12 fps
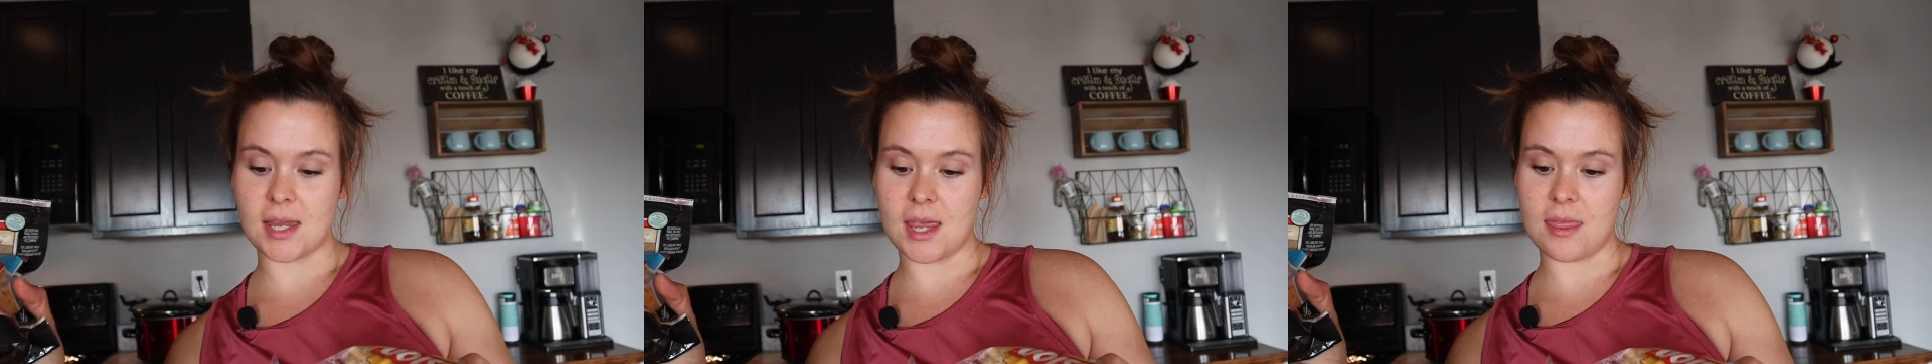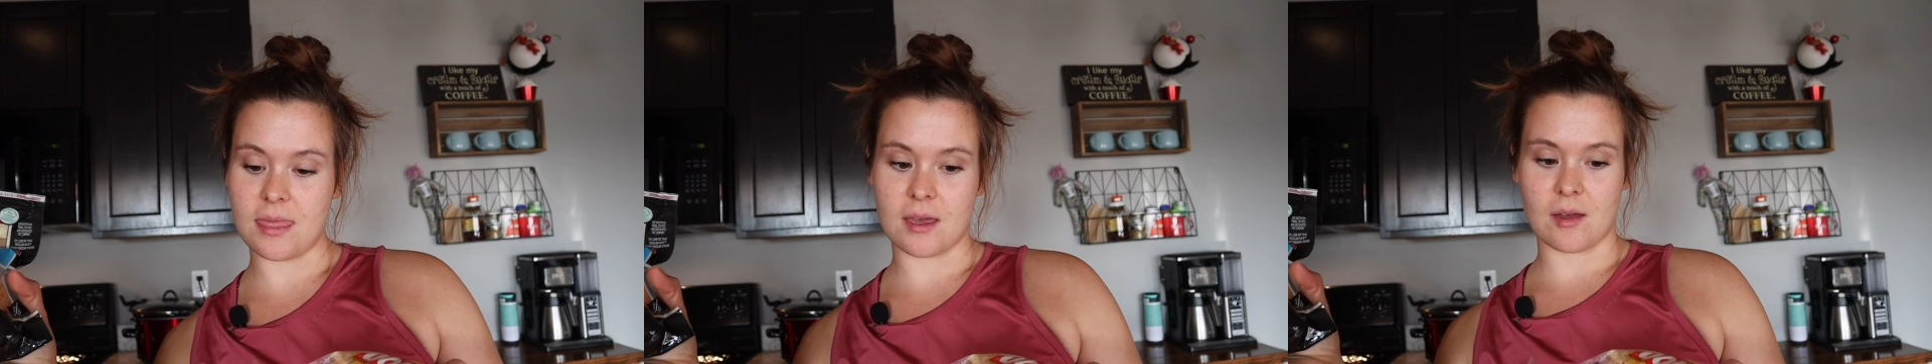
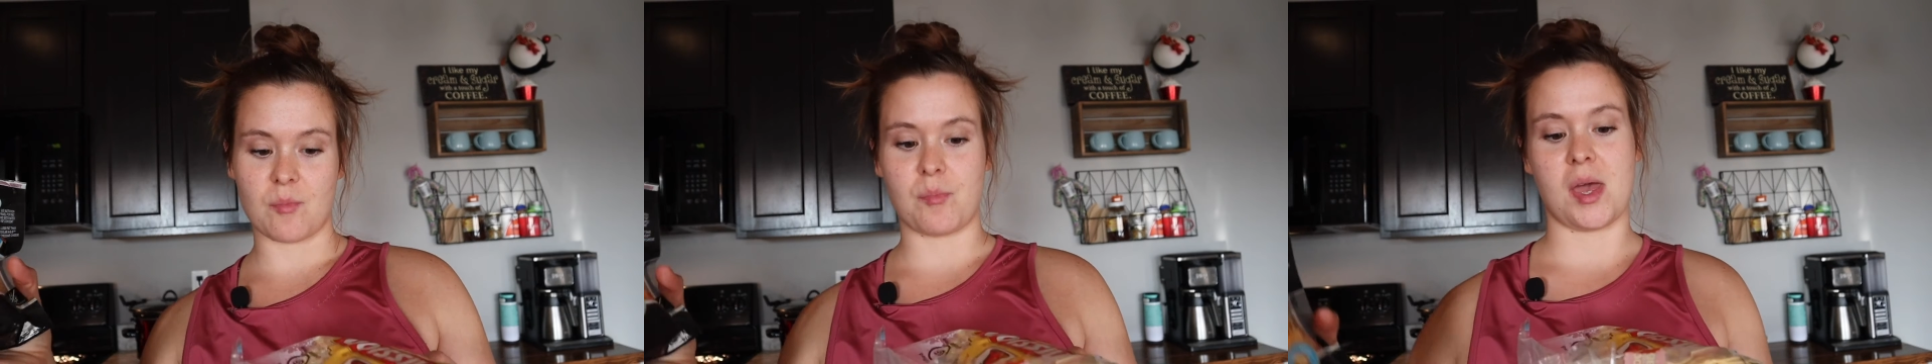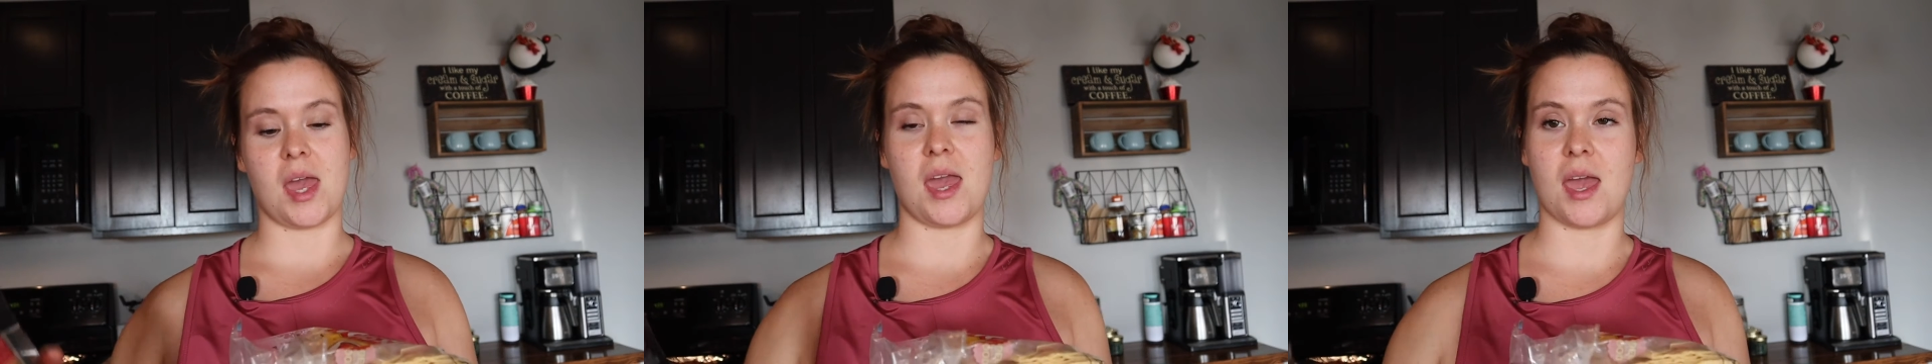in the
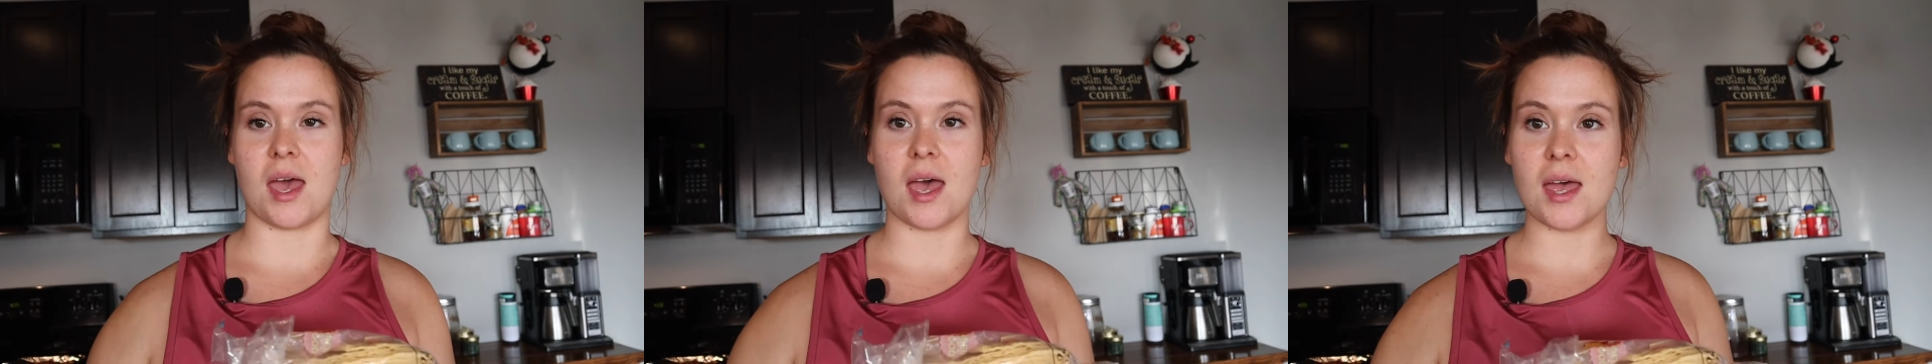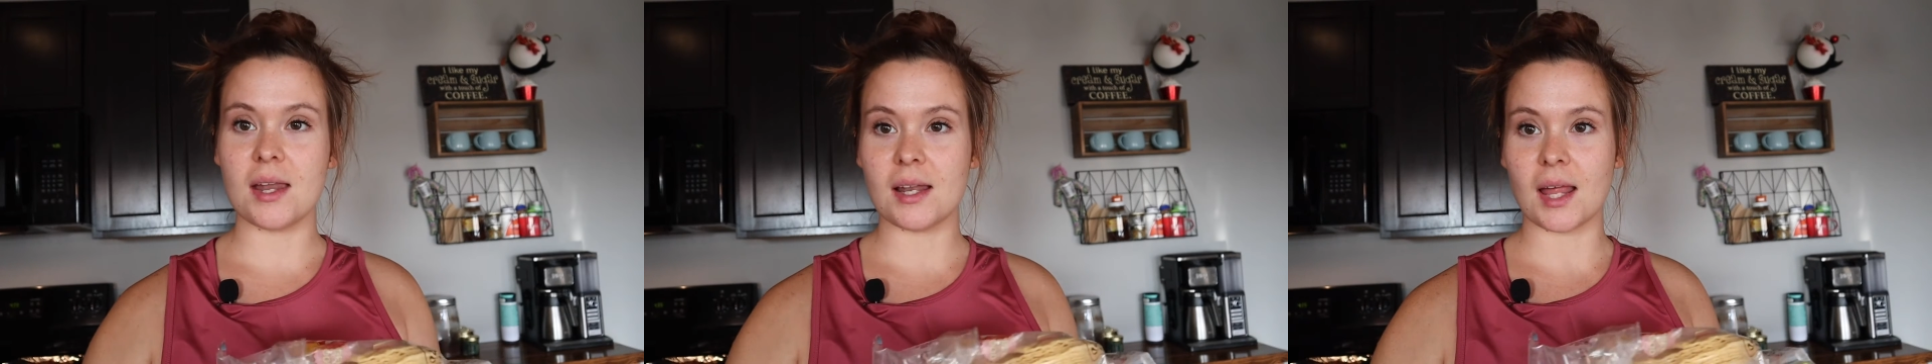
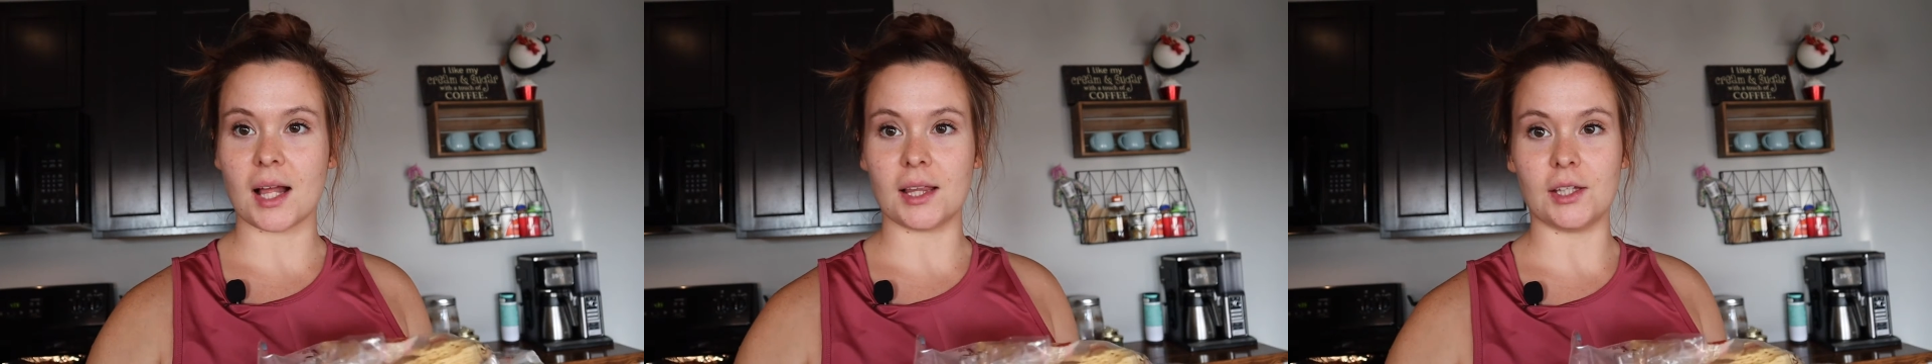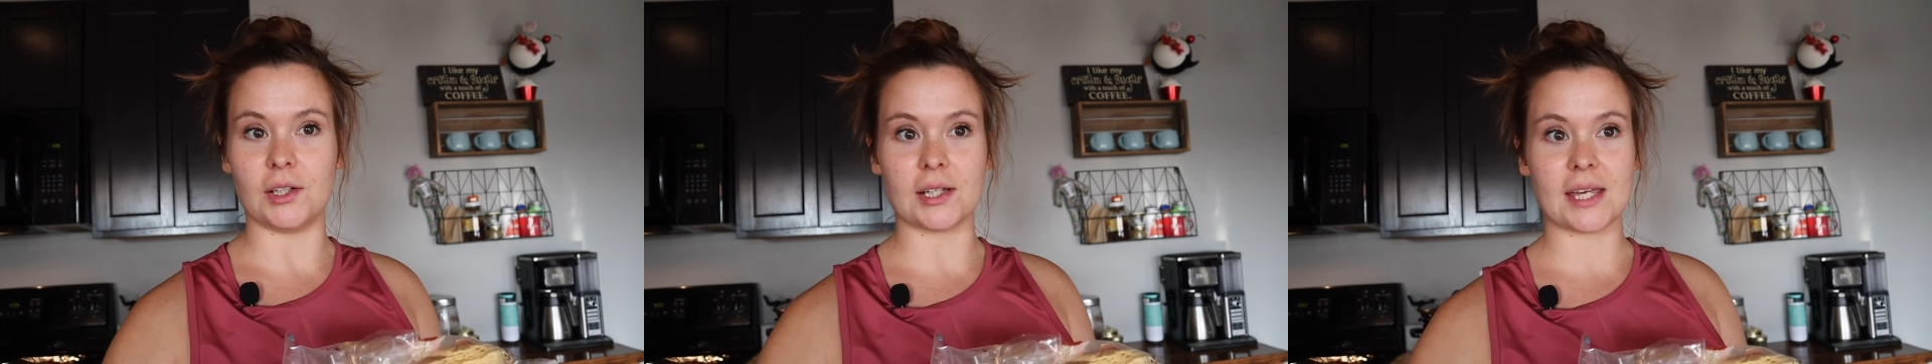pan like a
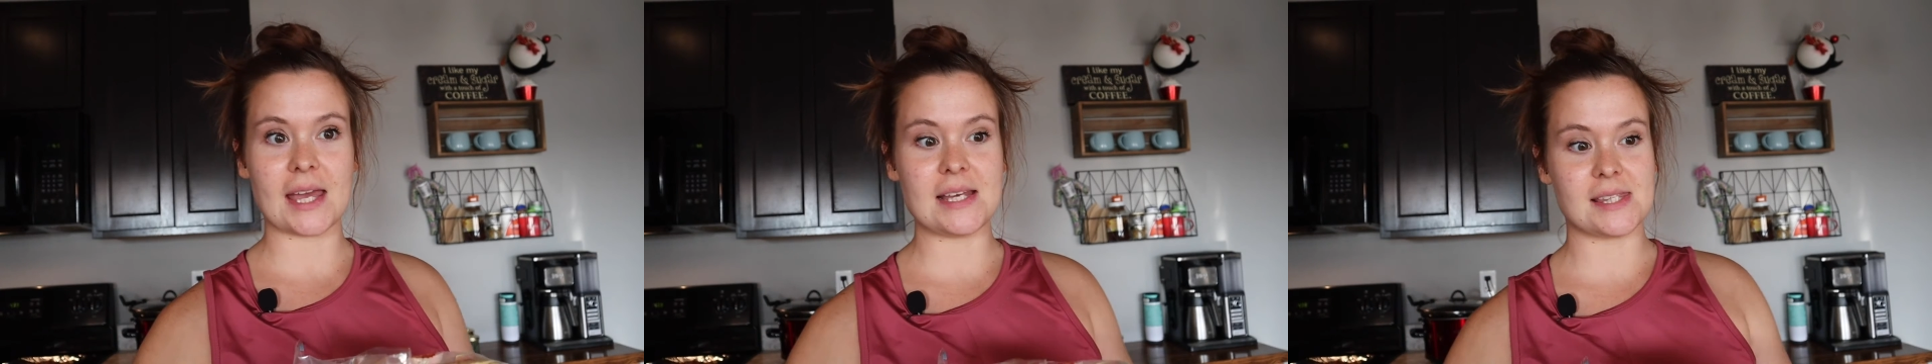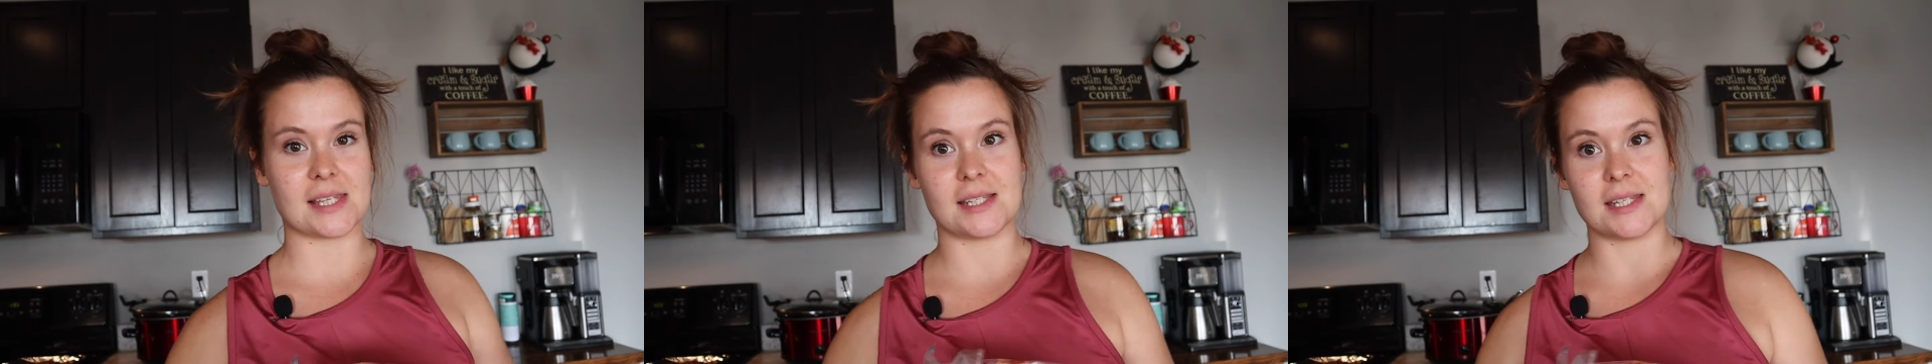little
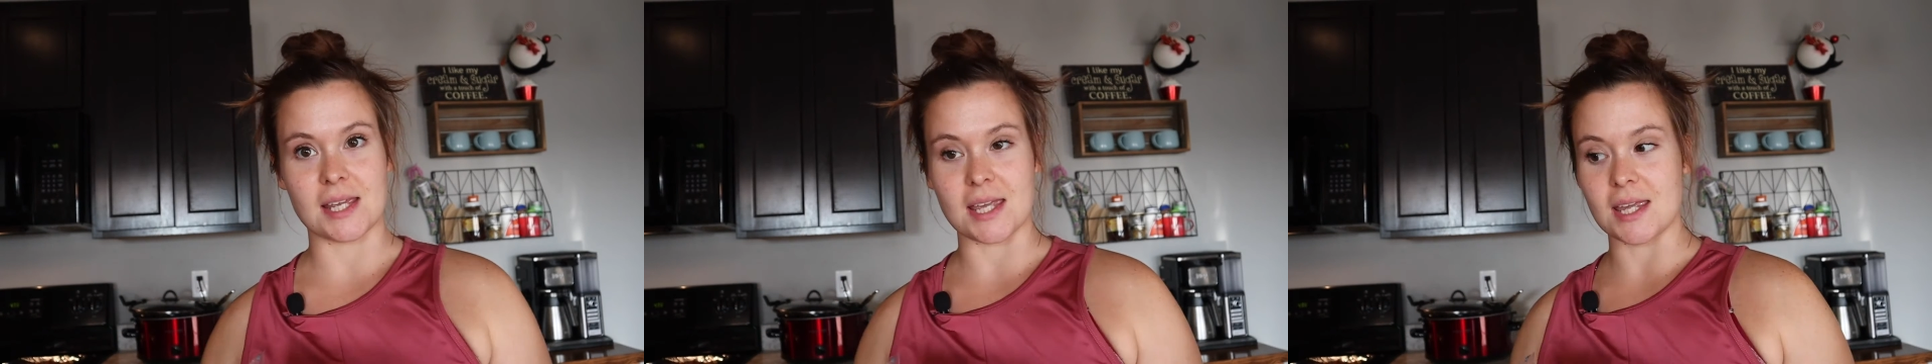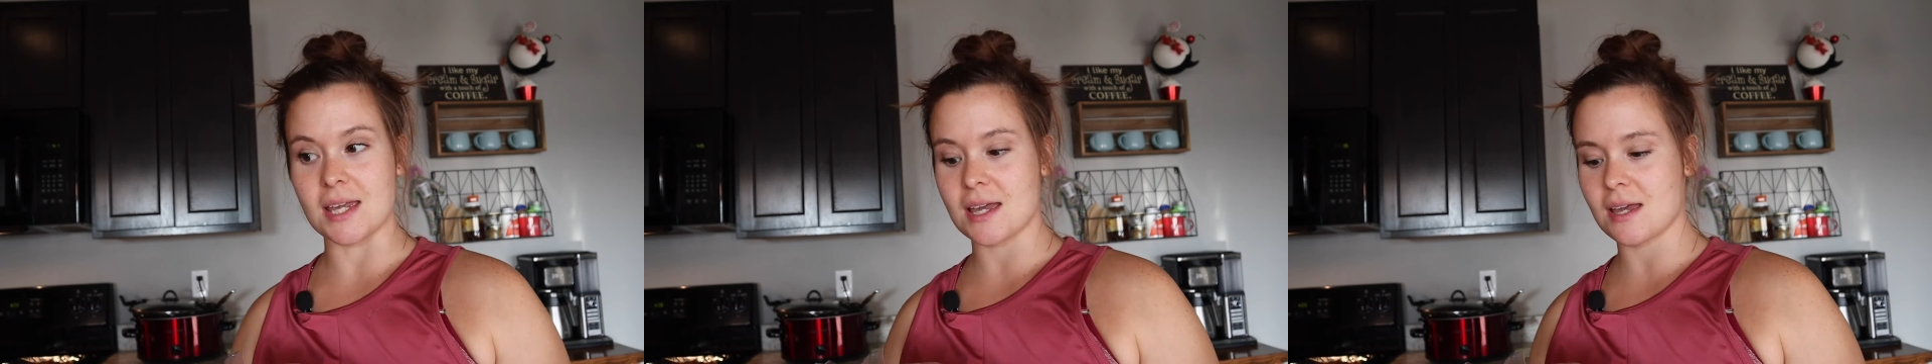
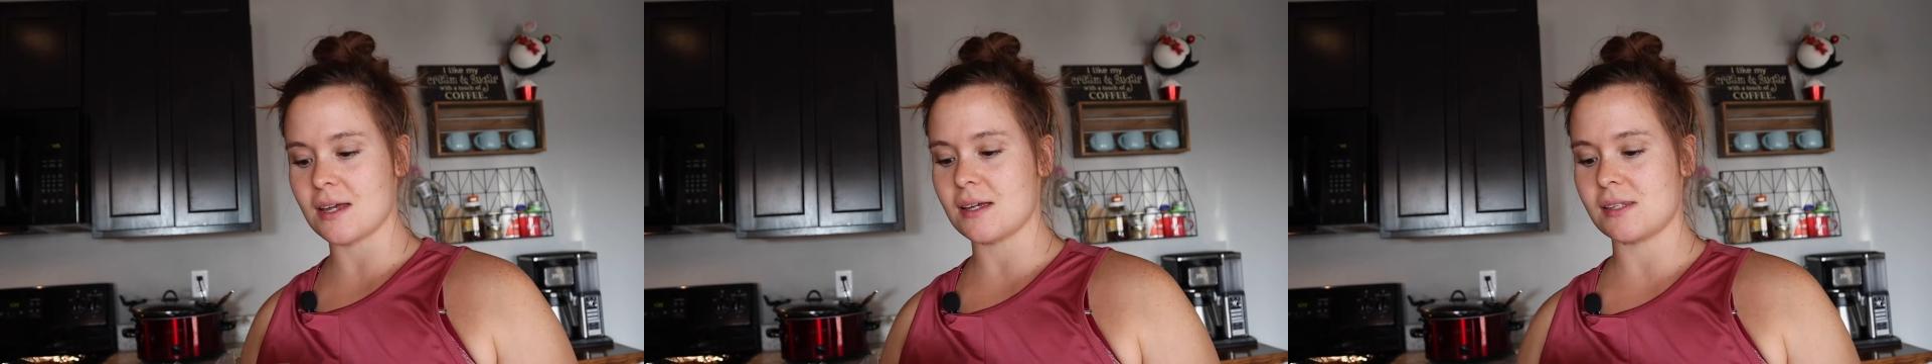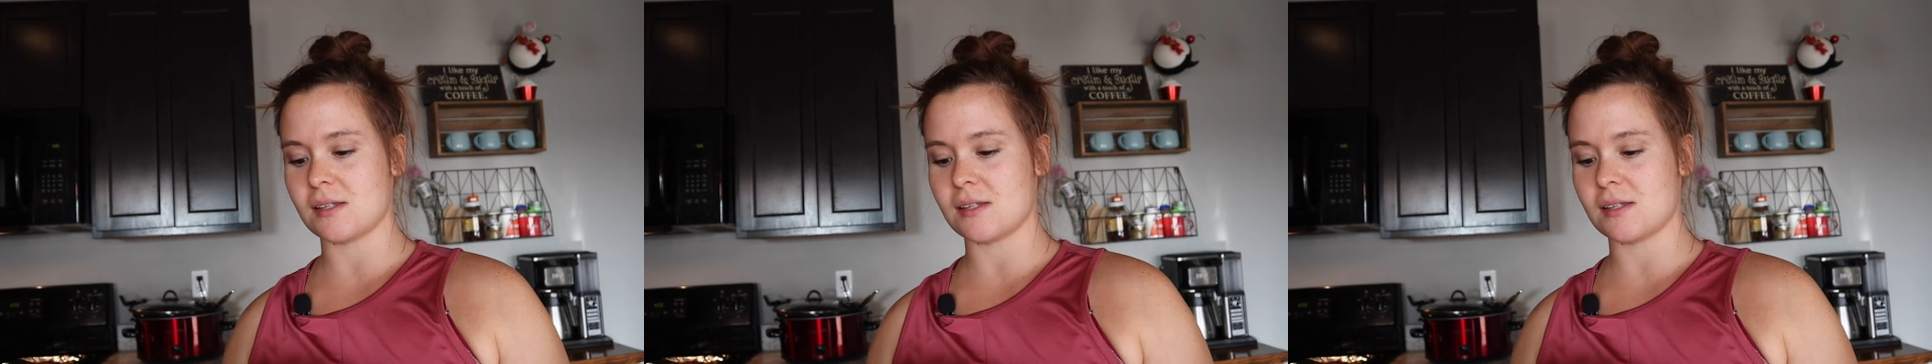quesadilla.